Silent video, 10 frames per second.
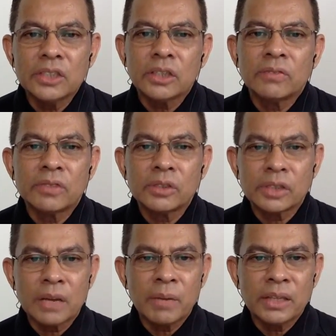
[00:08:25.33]
each of
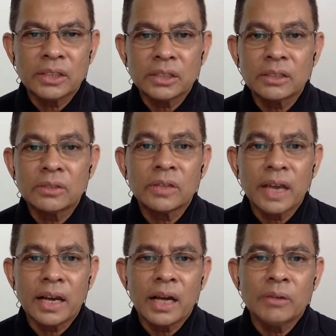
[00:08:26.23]
those dimensions to
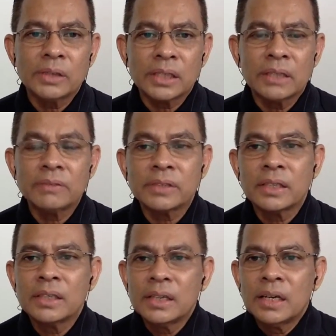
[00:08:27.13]
get ourselves
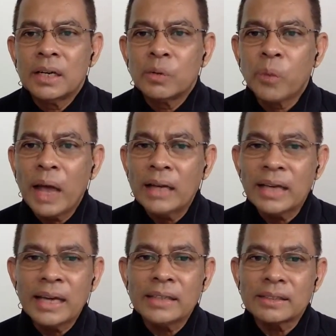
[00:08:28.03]
well
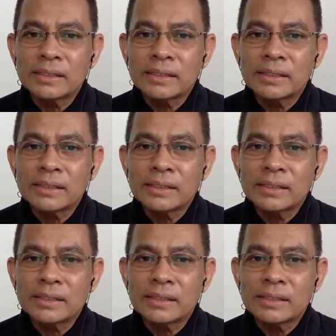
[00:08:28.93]
again.